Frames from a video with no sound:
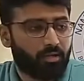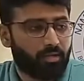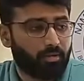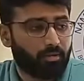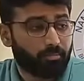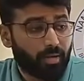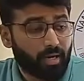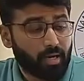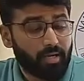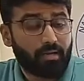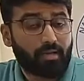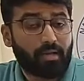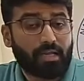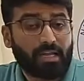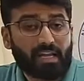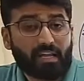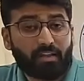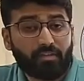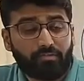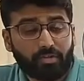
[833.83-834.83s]

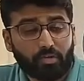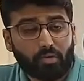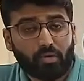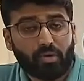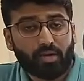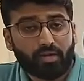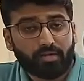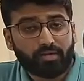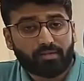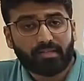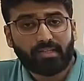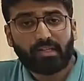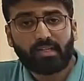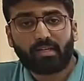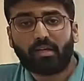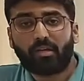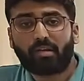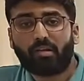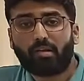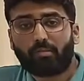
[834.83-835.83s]
But if you
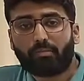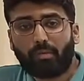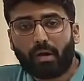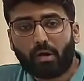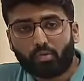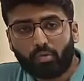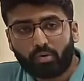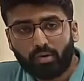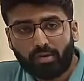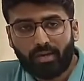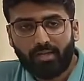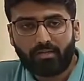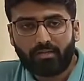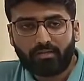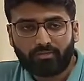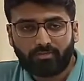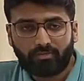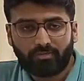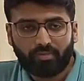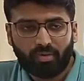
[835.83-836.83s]
consider
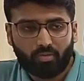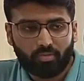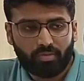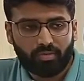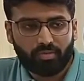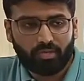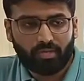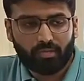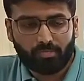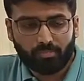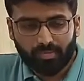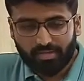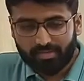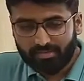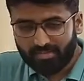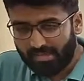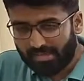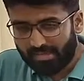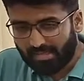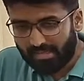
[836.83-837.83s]
mountains which are
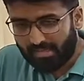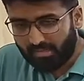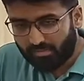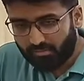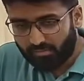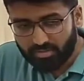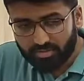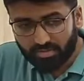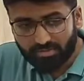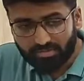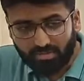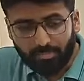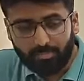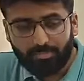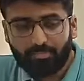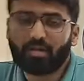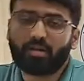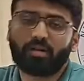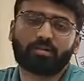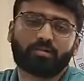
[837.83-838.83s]
present, which are
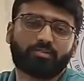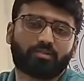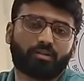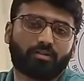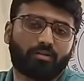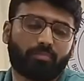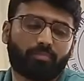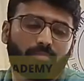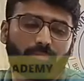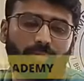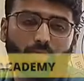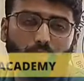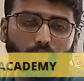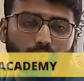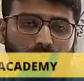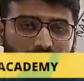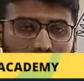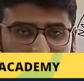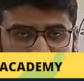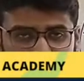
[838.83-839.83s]
submerged below
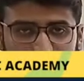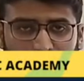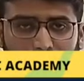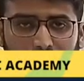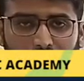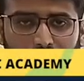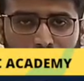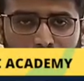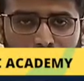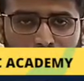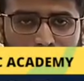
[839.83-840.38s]
the sea,